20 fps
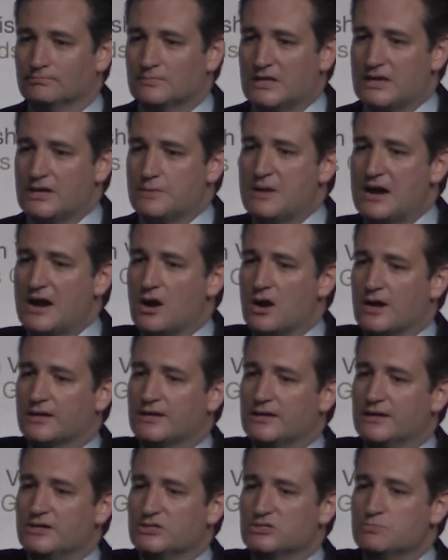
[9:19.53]
that
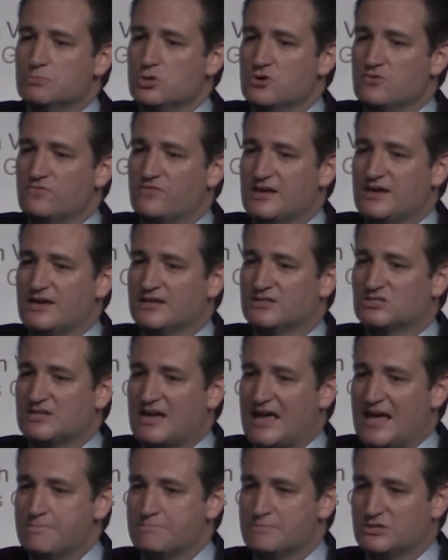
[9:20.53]
America is moving its
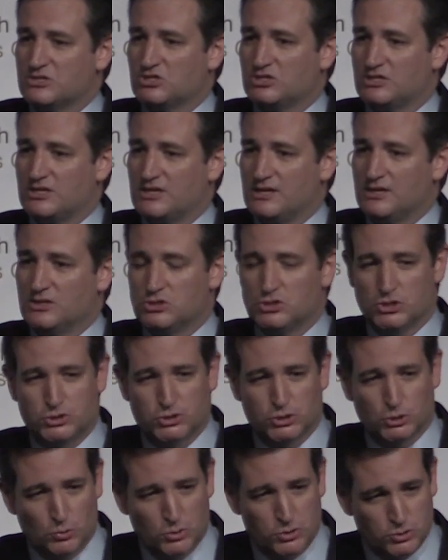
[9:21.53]
embassy to
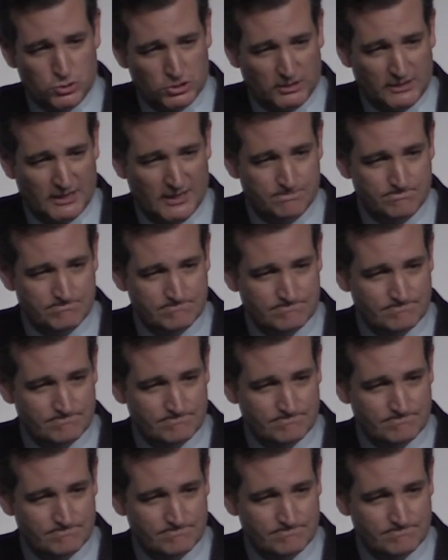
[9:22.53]
Jerusalem.